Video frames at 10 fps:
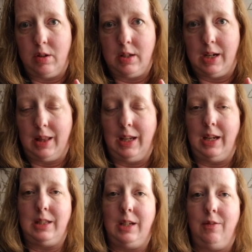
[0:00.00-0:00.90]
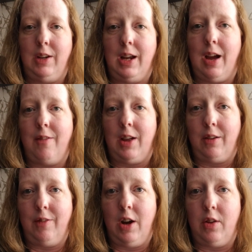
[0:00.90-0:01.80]
to get the ECV at
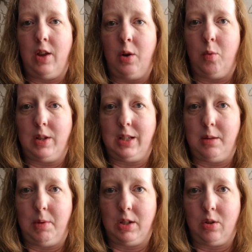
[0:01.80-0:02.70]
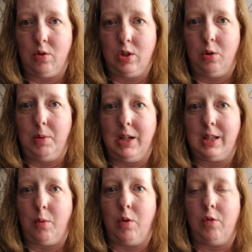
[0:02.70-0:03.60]
Valleyfair than it was at the Minnesota Zoo, because
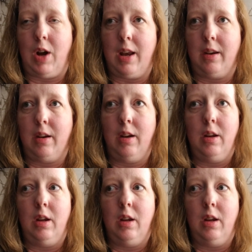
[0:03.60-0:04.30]
I would have gotten